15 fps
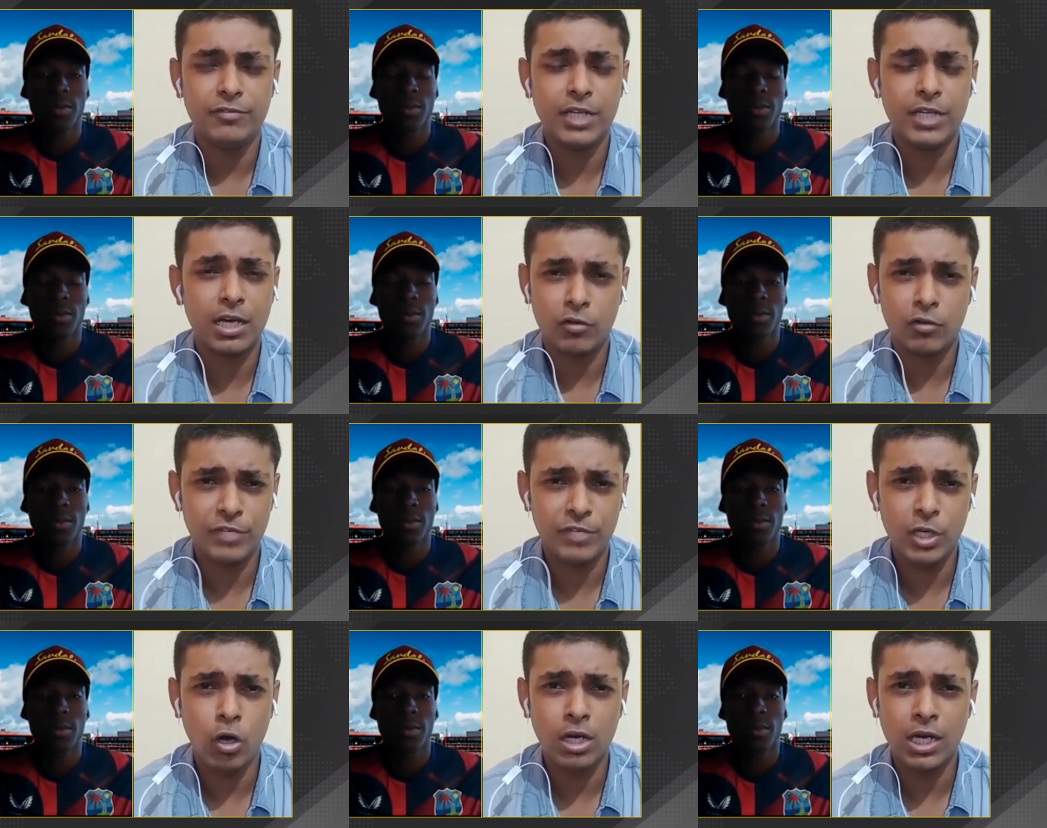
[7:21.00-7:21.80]
Speaker 1: we are, we
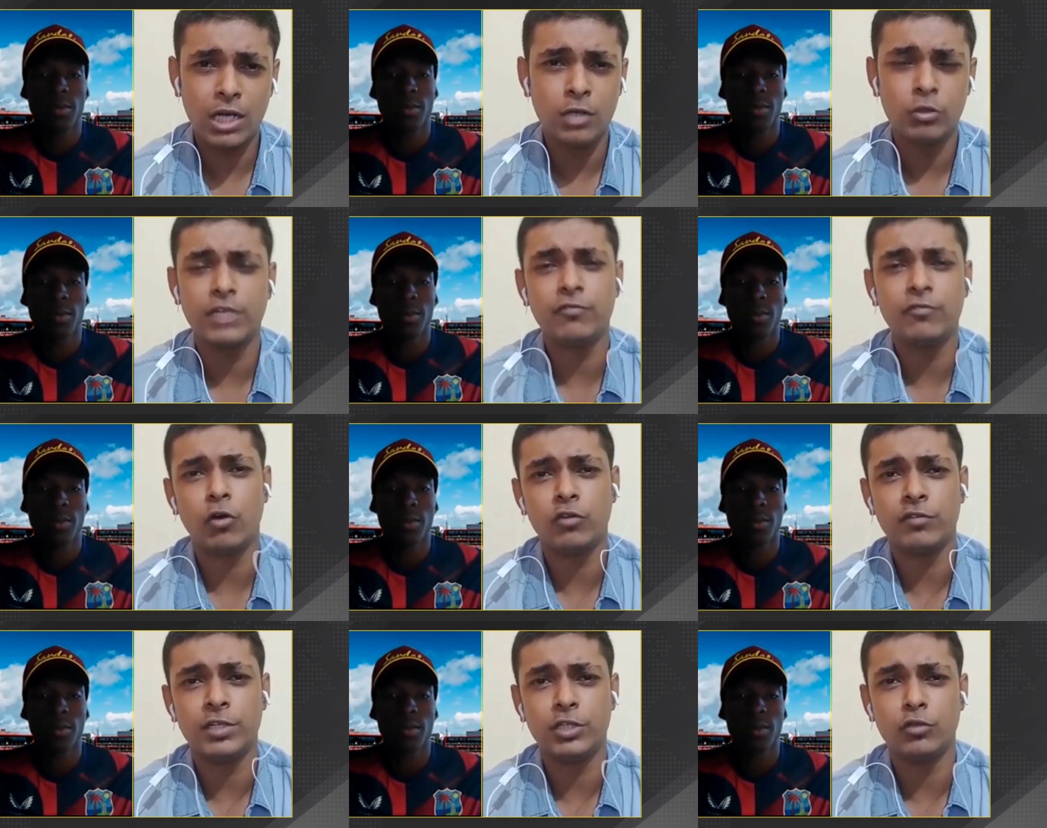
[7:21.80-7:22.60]
all are looking
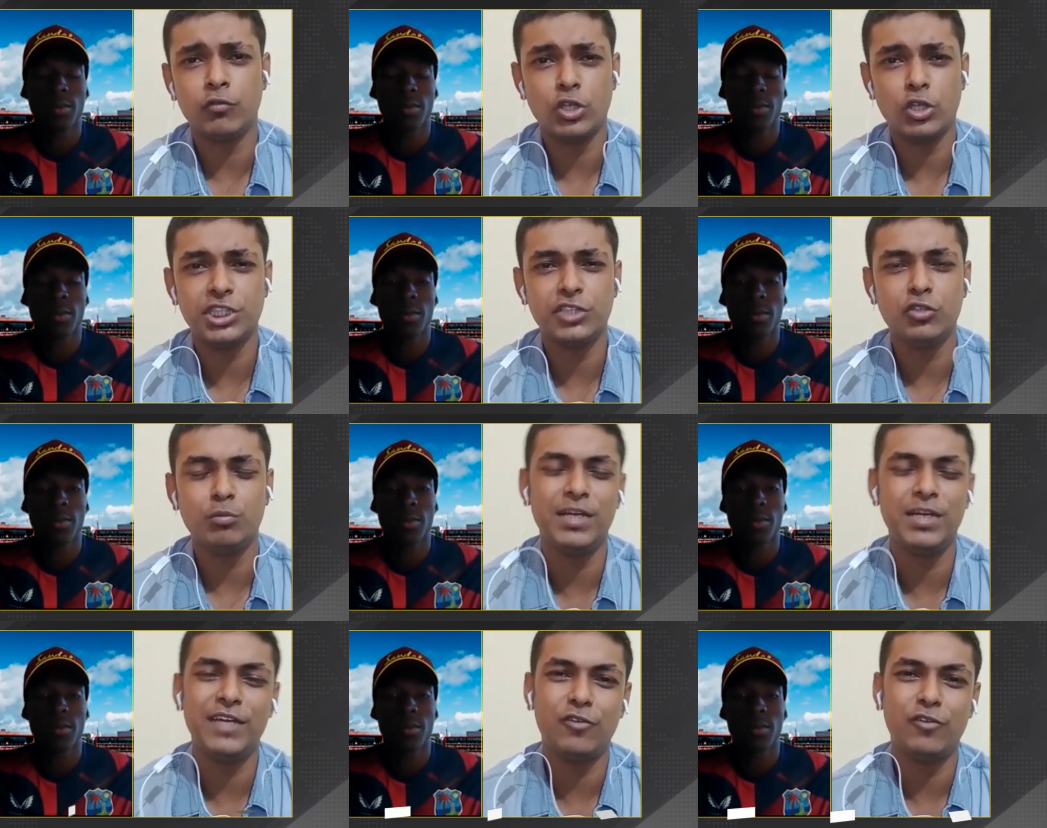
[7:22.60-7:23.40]
forward to watching you play
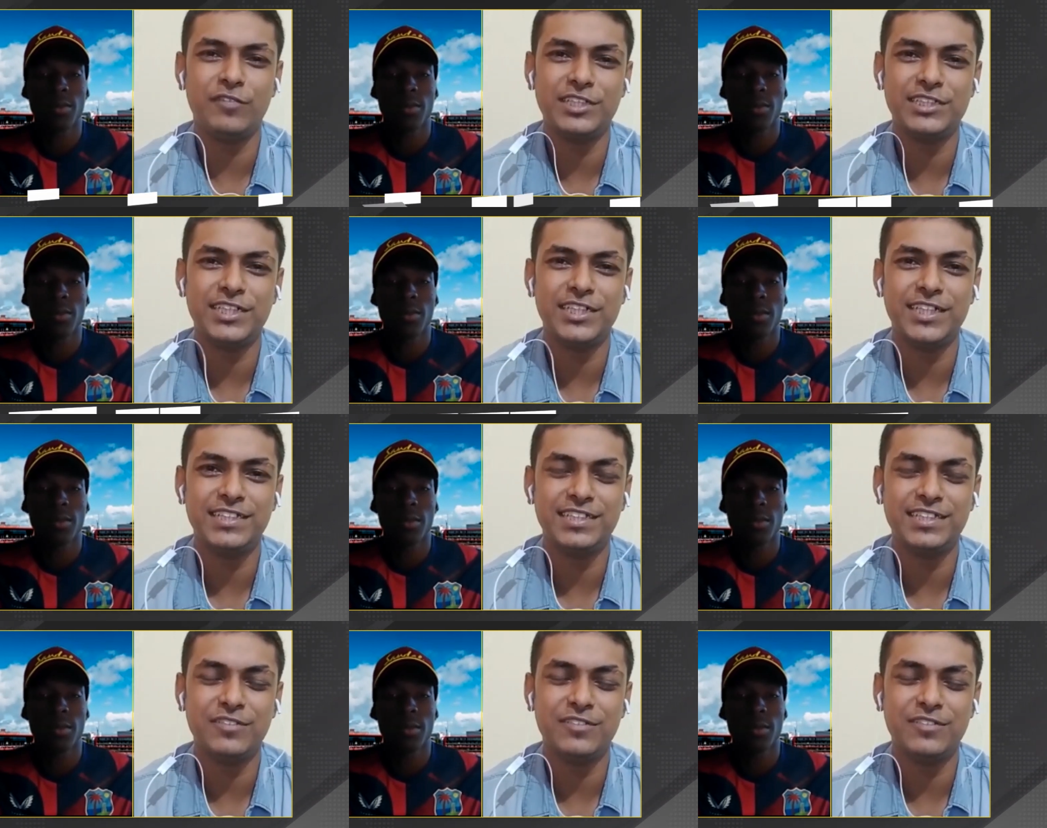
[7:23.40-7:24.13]
for West Indies in the